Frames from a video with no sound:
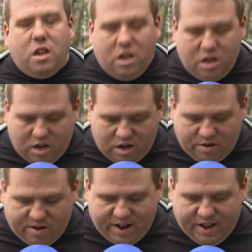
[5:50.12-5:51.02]
All
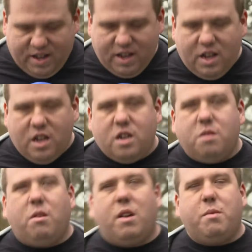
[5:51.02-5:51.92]
right.
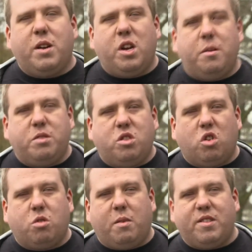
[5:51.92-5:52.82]
Well, I went home to
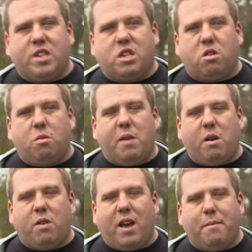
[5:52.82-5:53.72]
talk to my sister
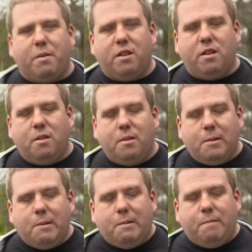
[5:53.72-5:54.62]
about what happened
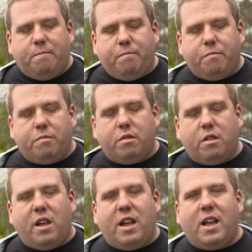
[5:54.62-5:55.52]

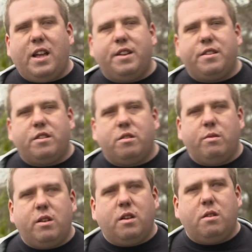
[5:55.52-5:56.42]
and
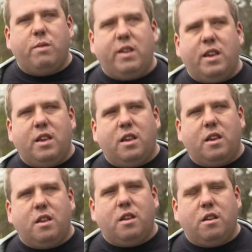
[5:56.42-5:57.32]
we we
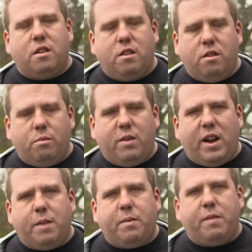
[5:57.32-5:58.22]
we
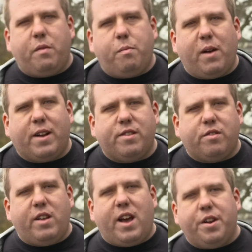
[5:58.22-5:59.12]
had a bit of a practice
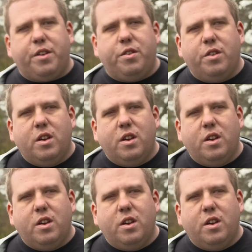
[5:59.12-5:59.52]
on how to